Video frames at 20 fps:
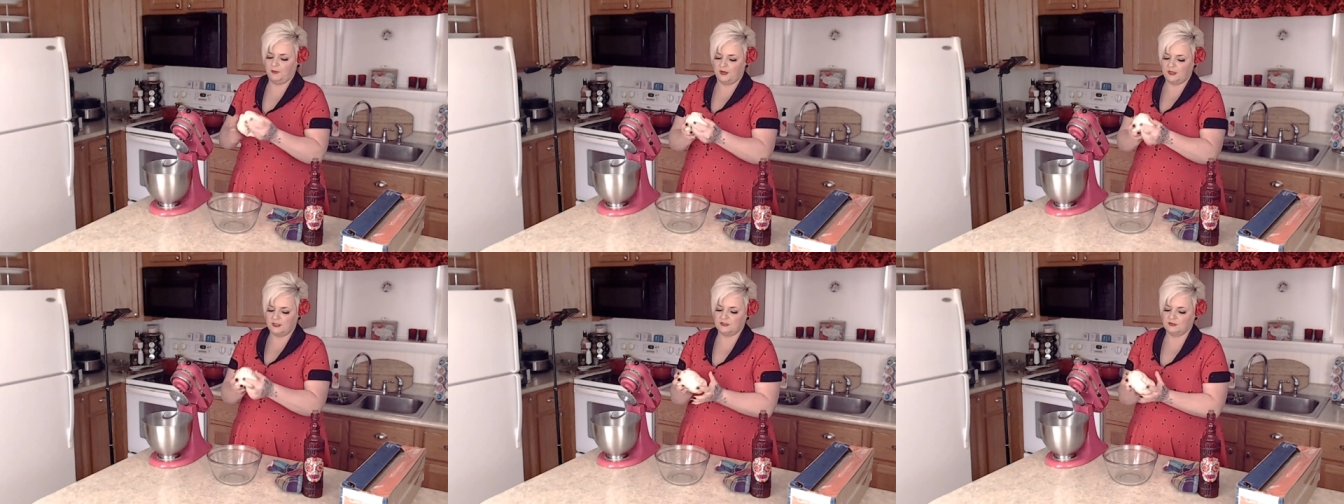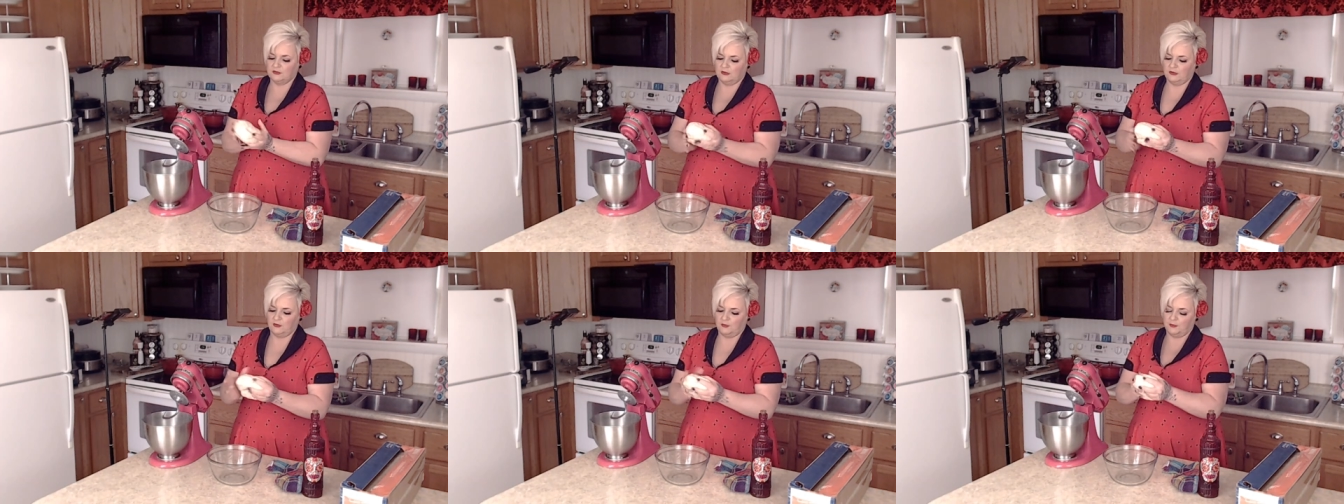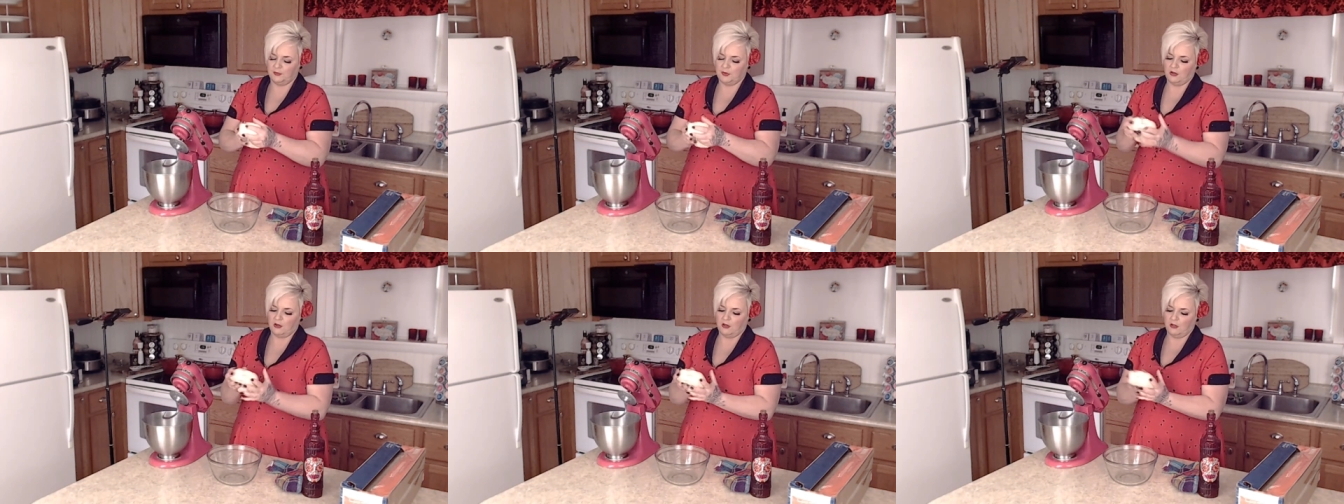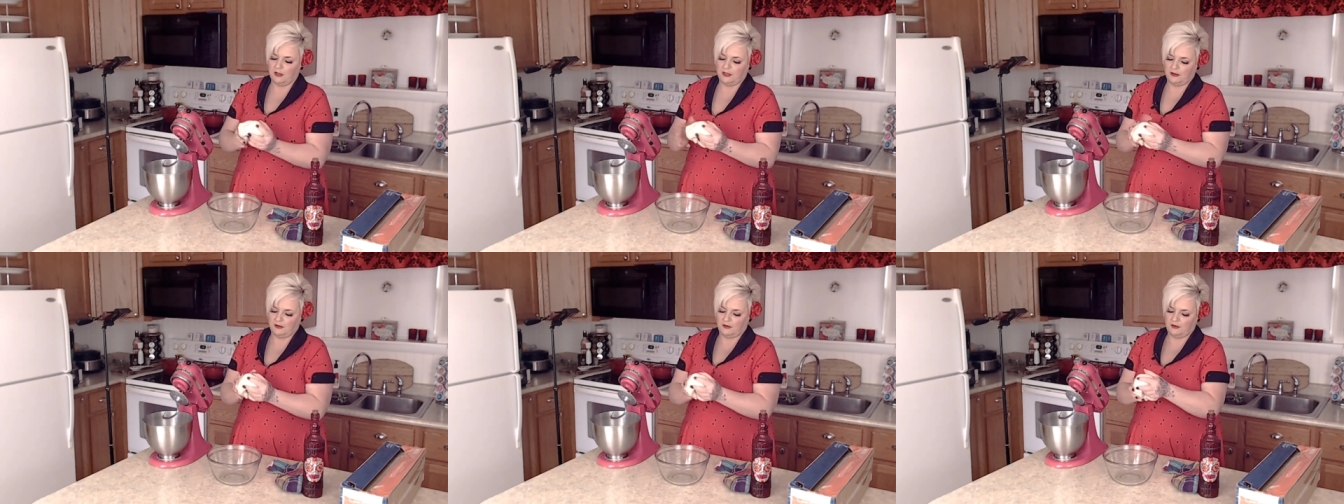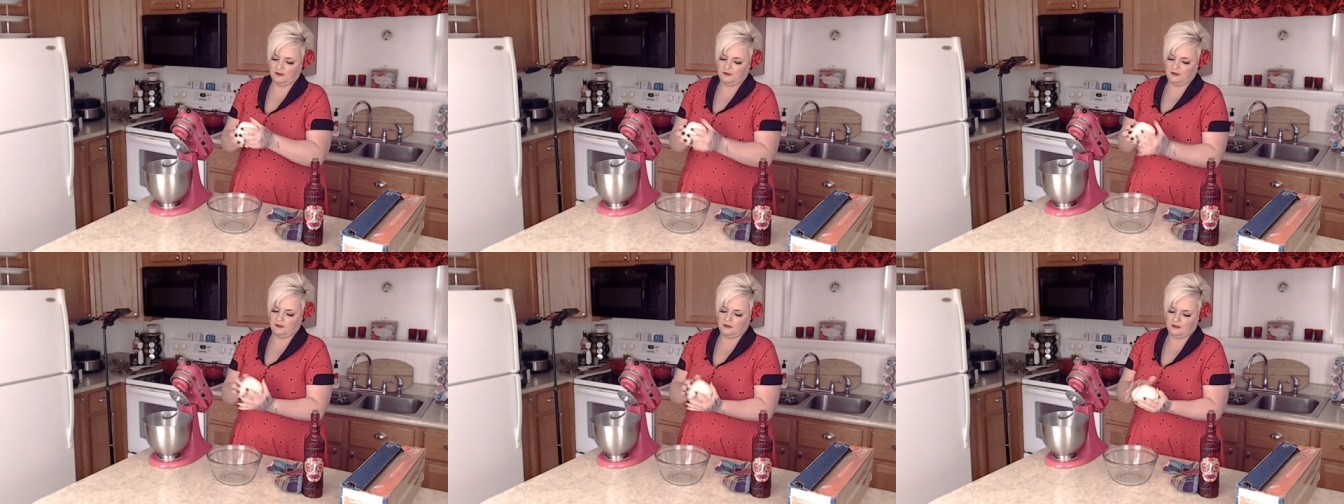form it into a little ball
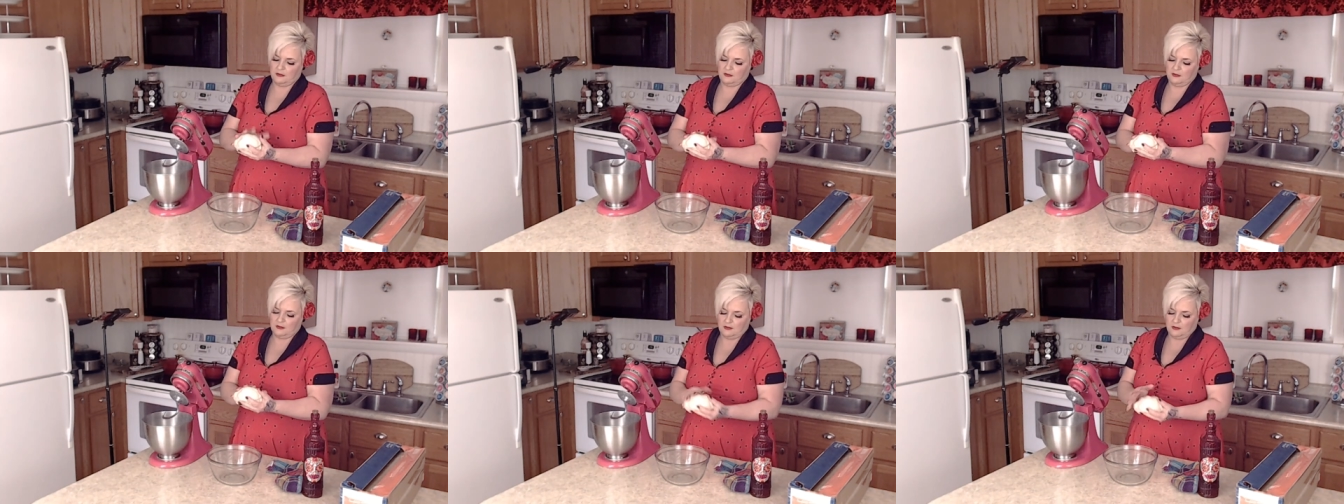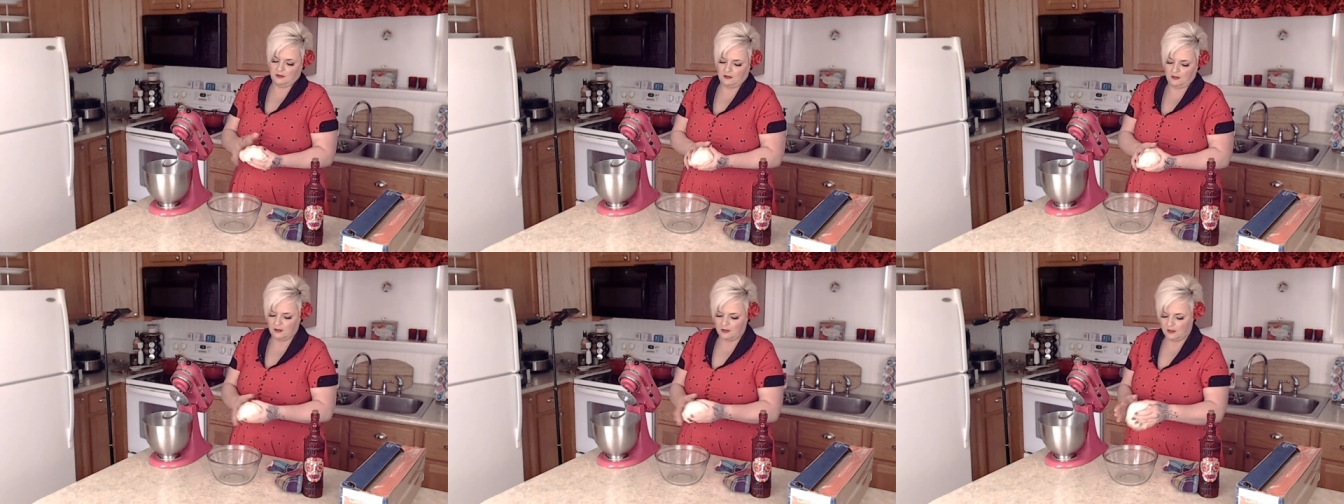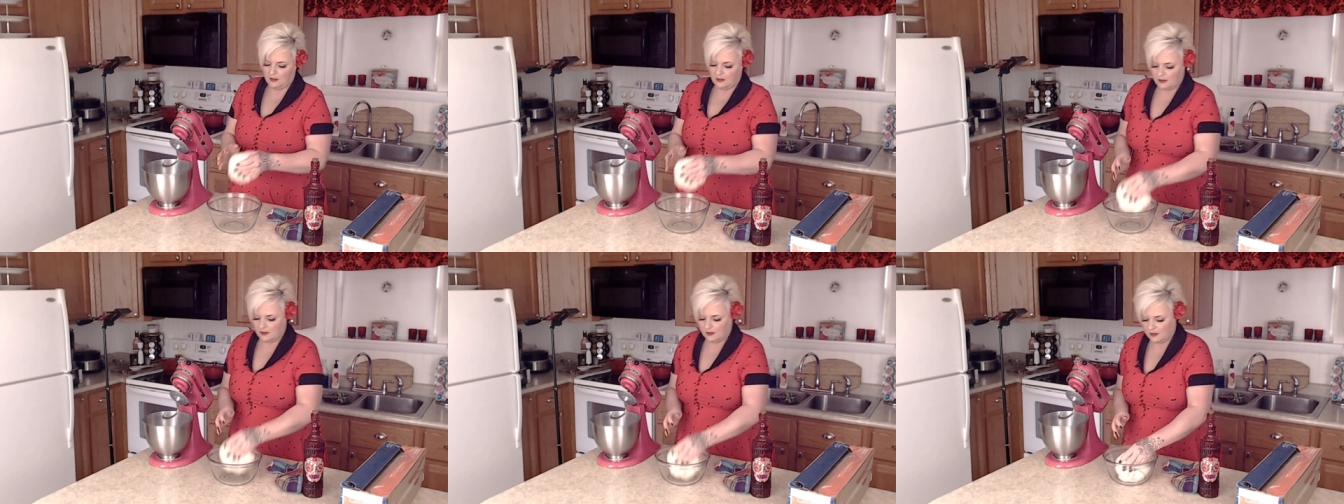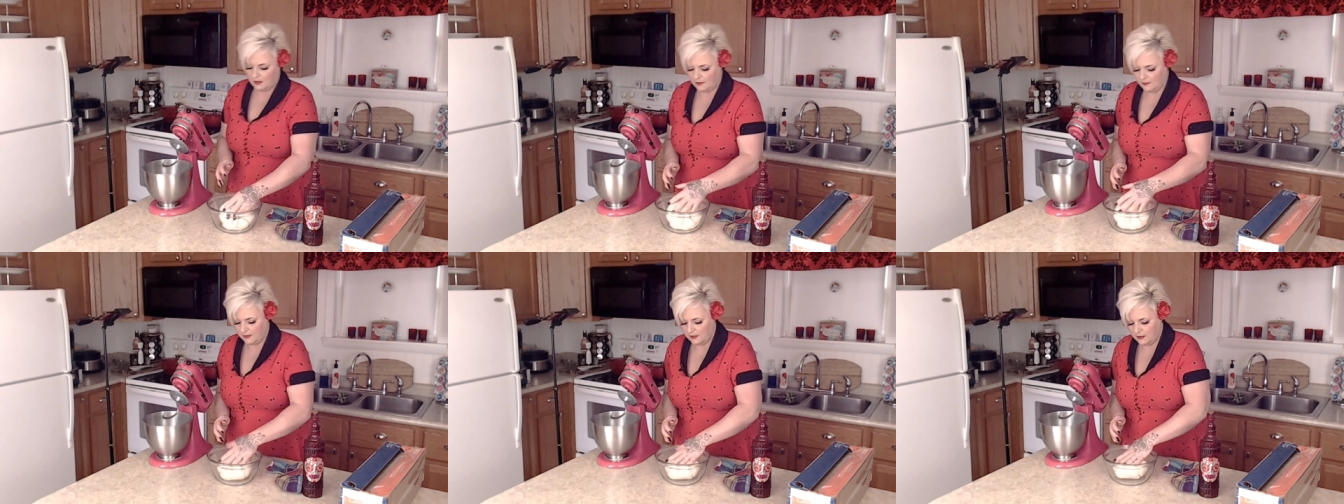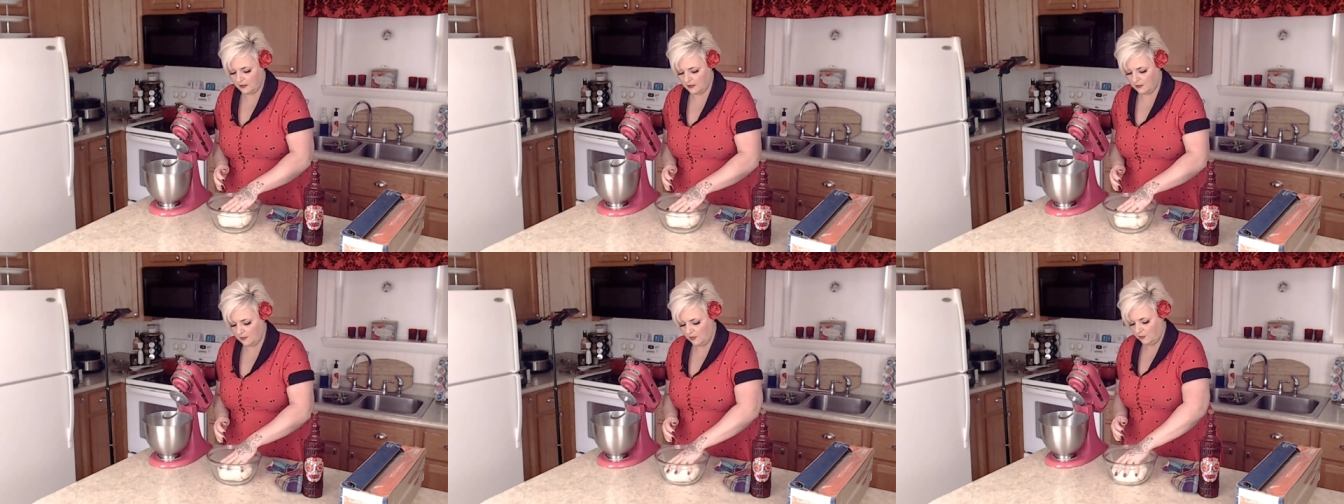here. And
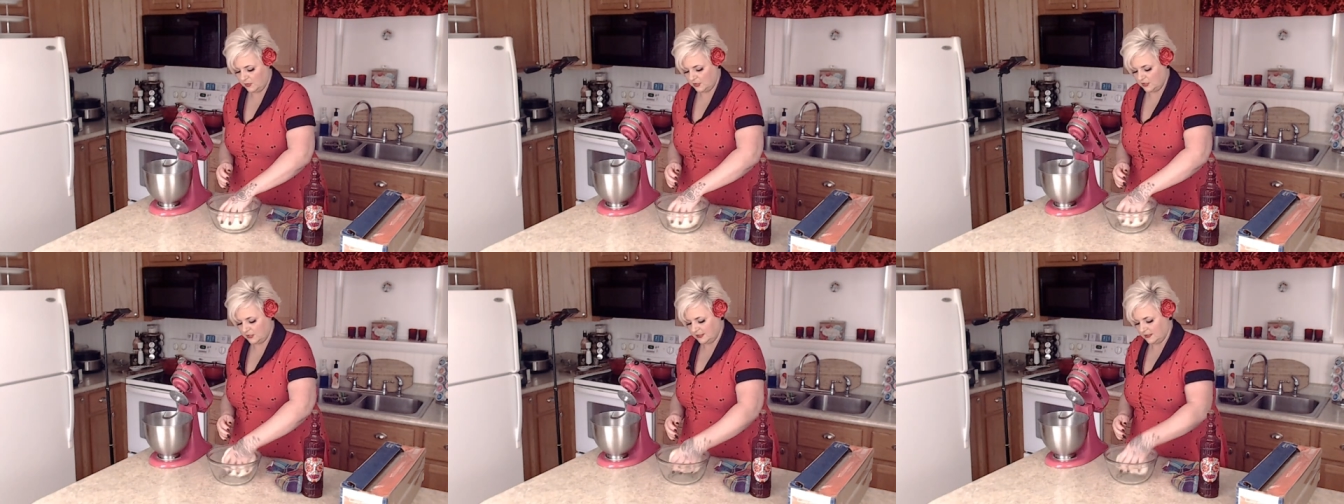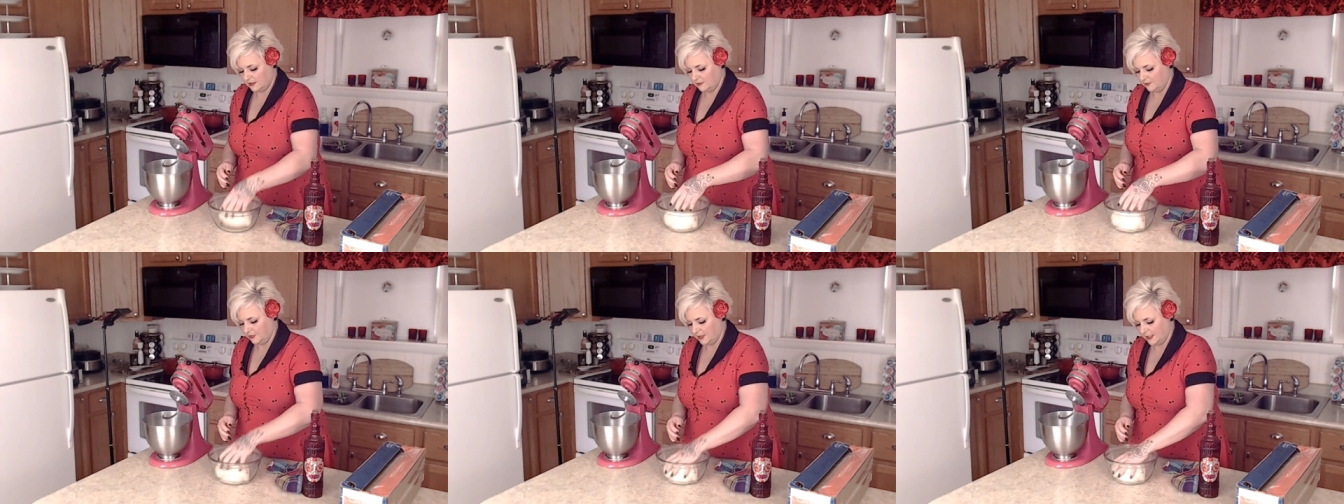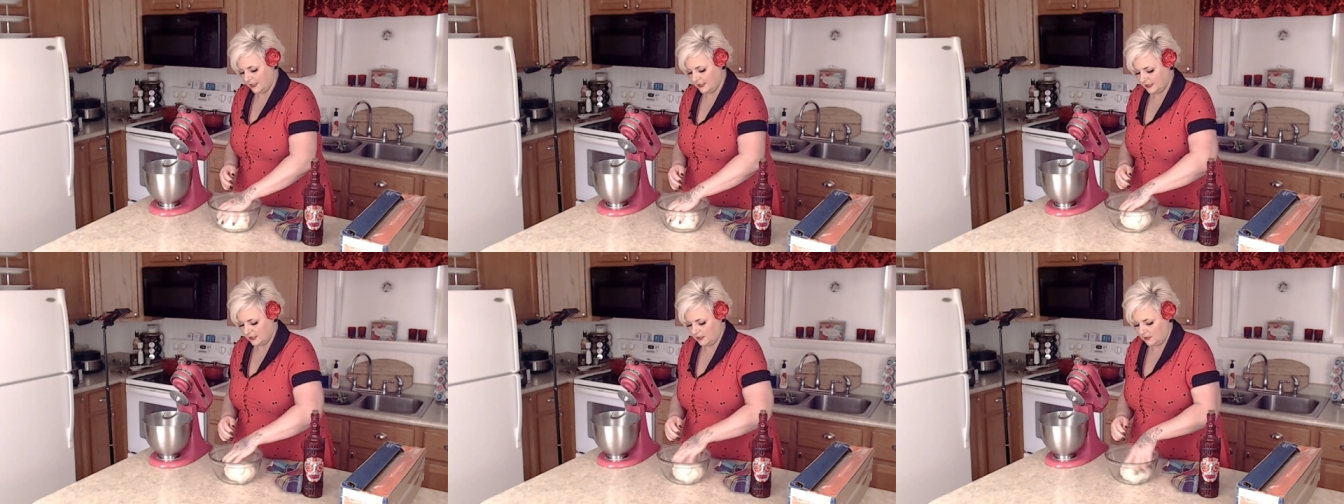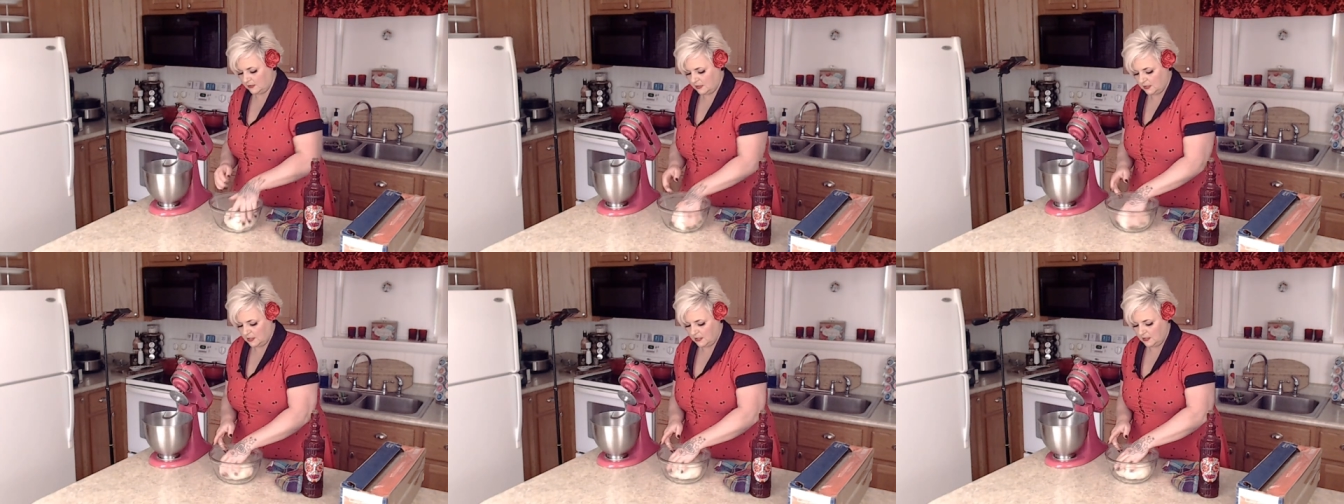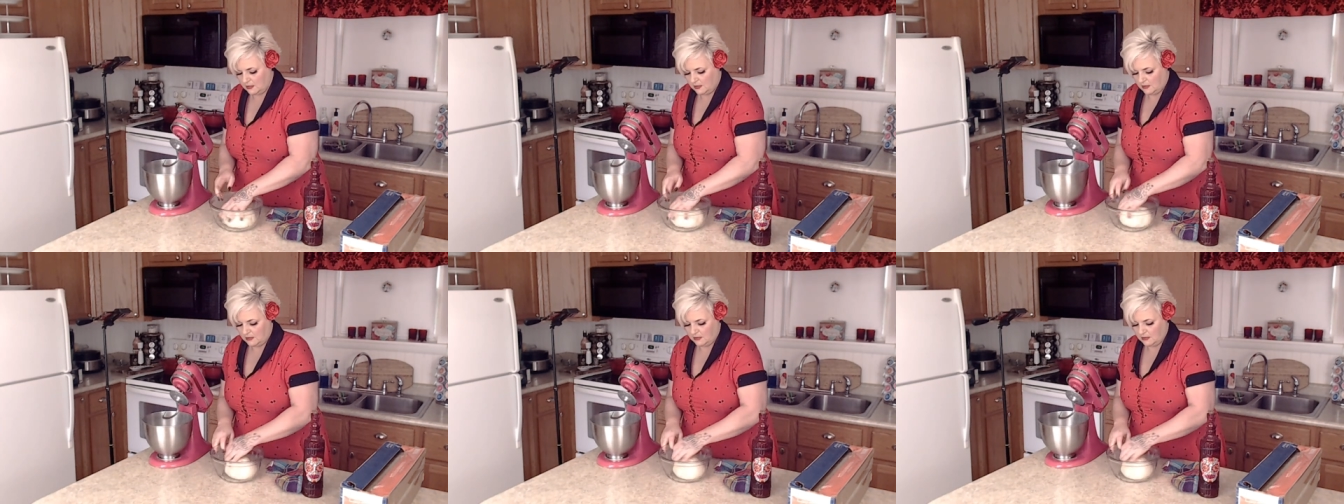then we're just going to place it